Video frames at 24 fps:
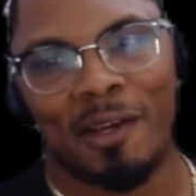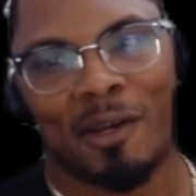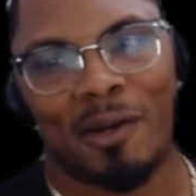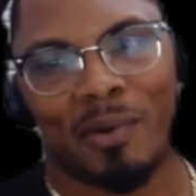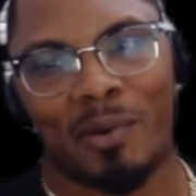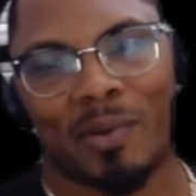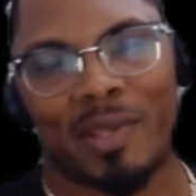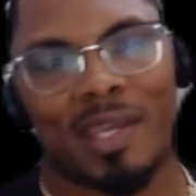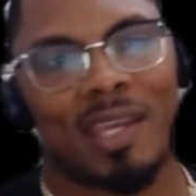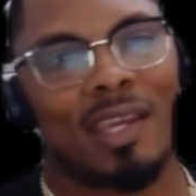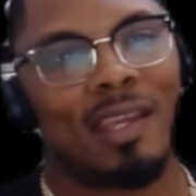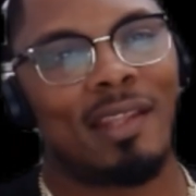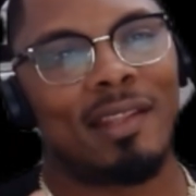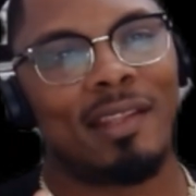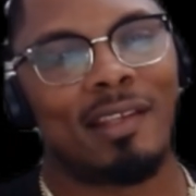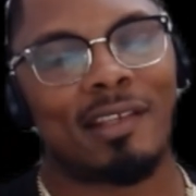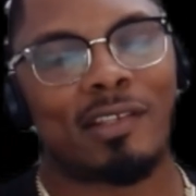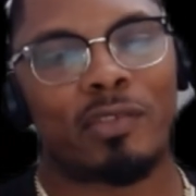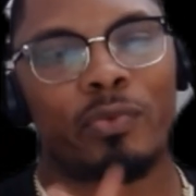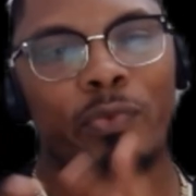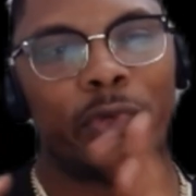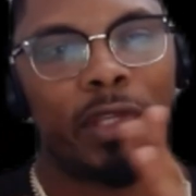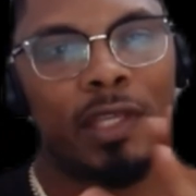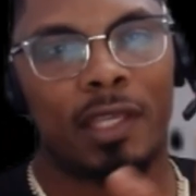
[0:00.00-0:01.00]
Okay. And
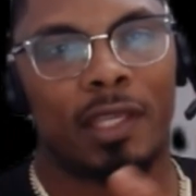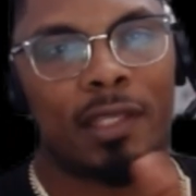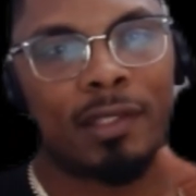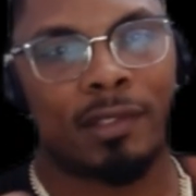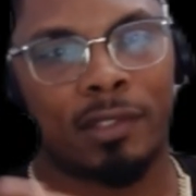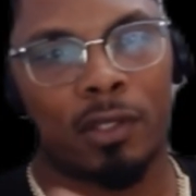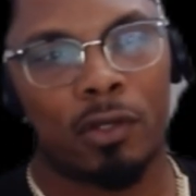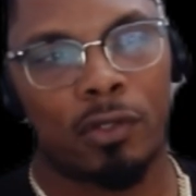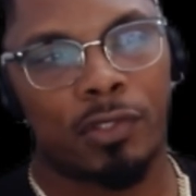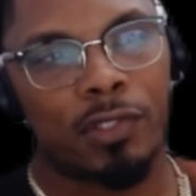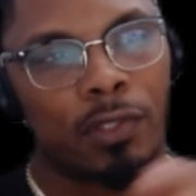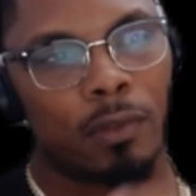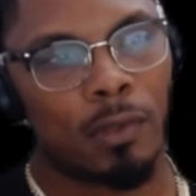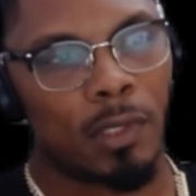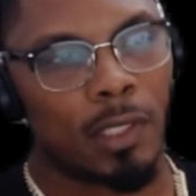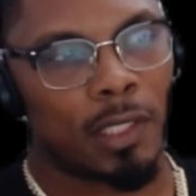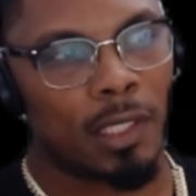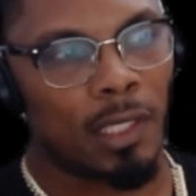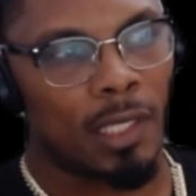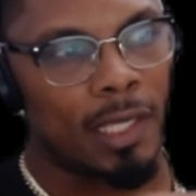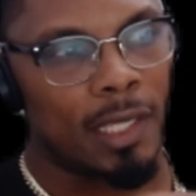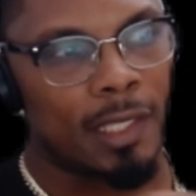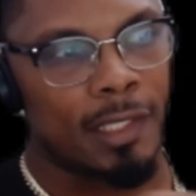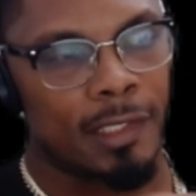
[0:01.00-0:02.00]
this week is also
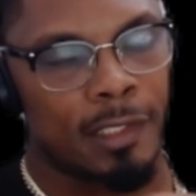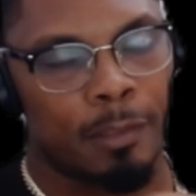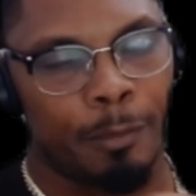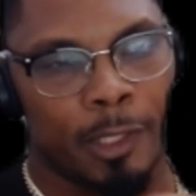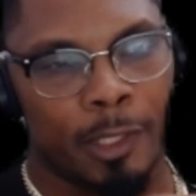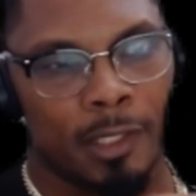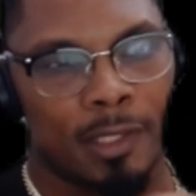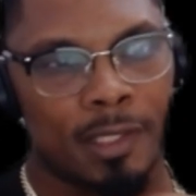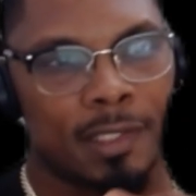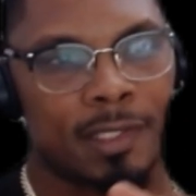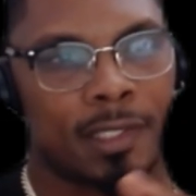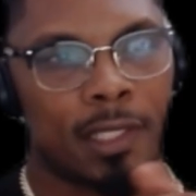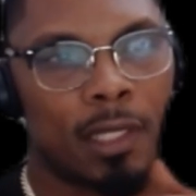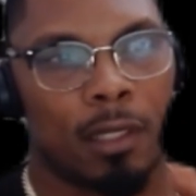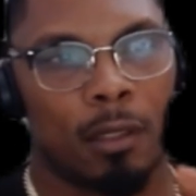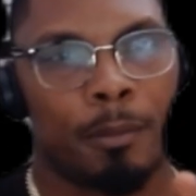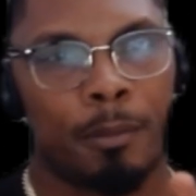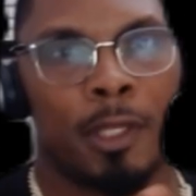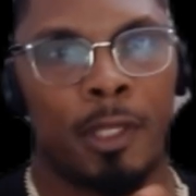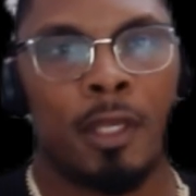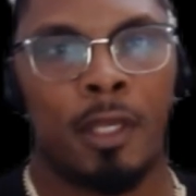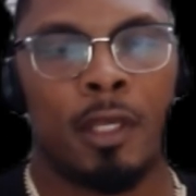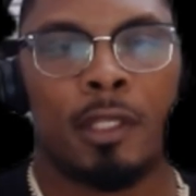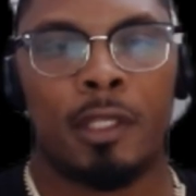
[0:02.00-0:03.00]
looking like it's about to set
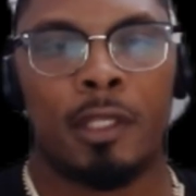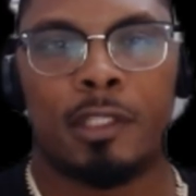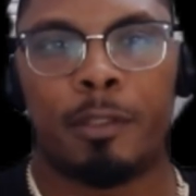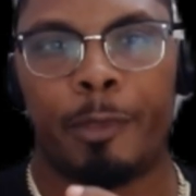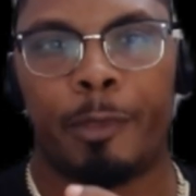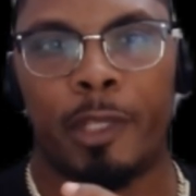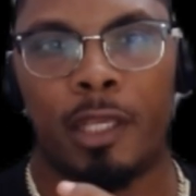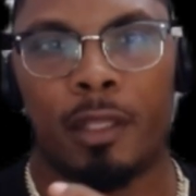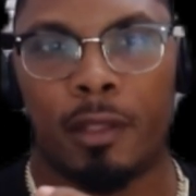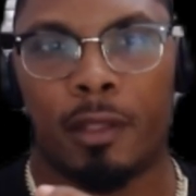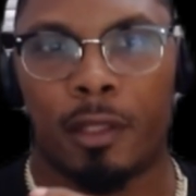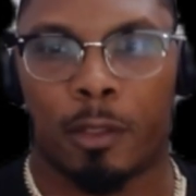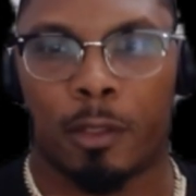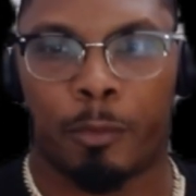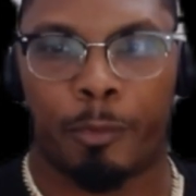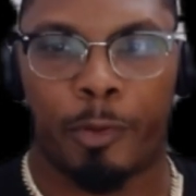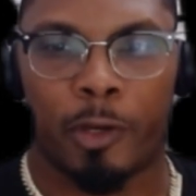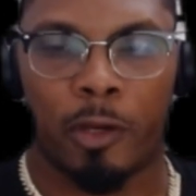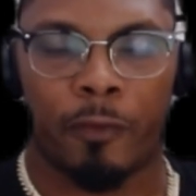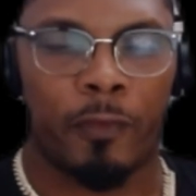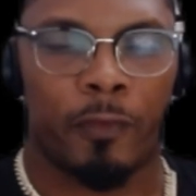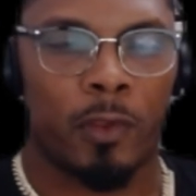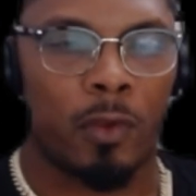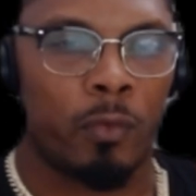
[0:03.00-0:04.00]
up to be another
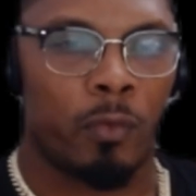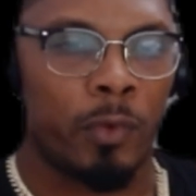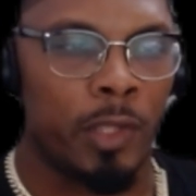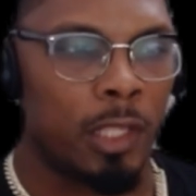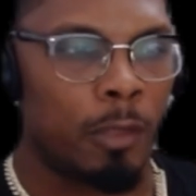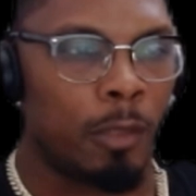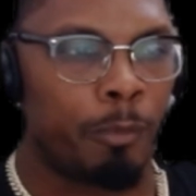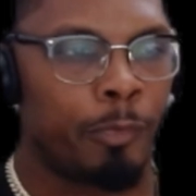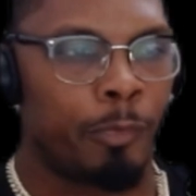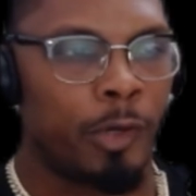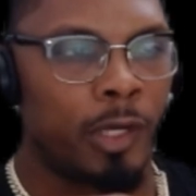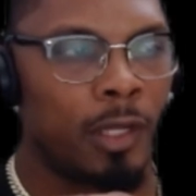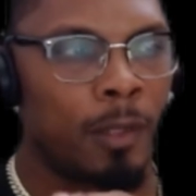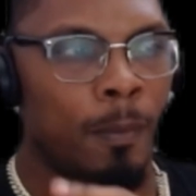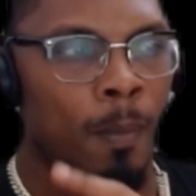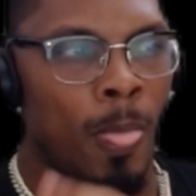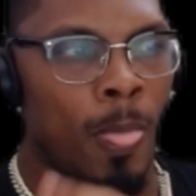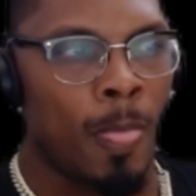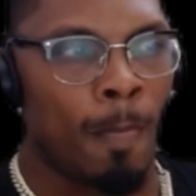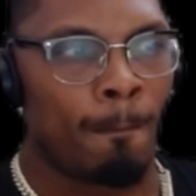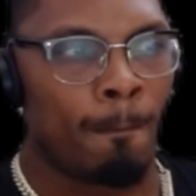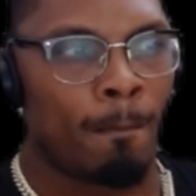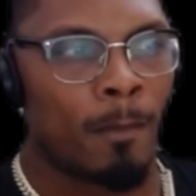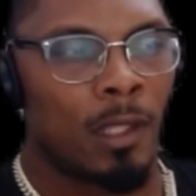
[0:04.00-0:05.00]
perfect week. But
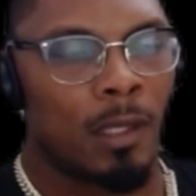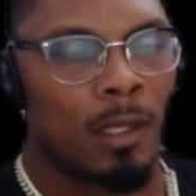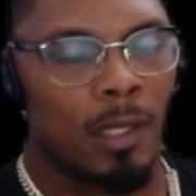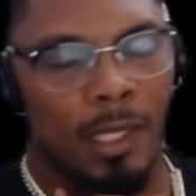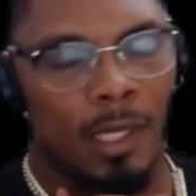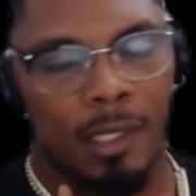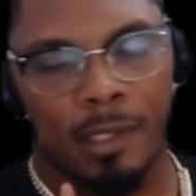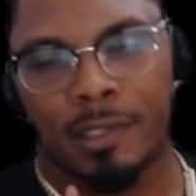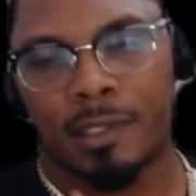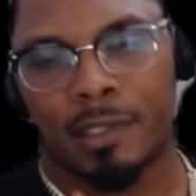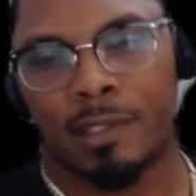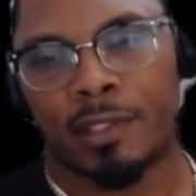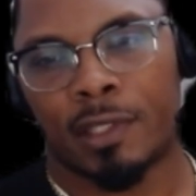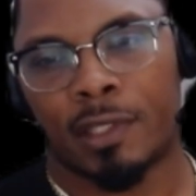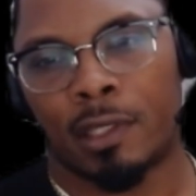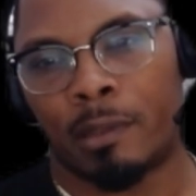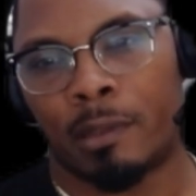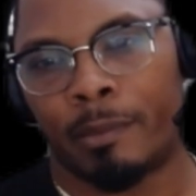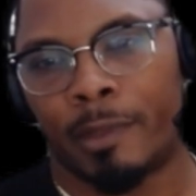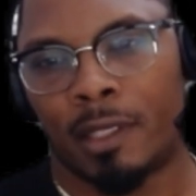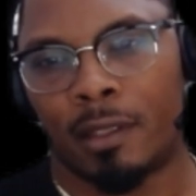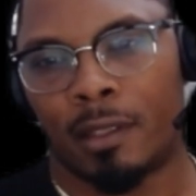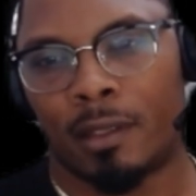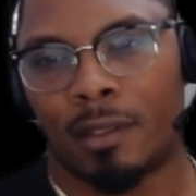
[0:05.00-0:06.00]
ladies and
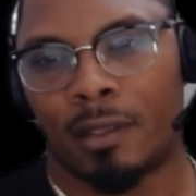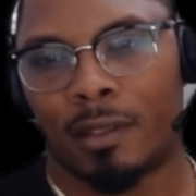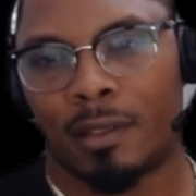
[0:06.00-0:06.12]
gentlemen,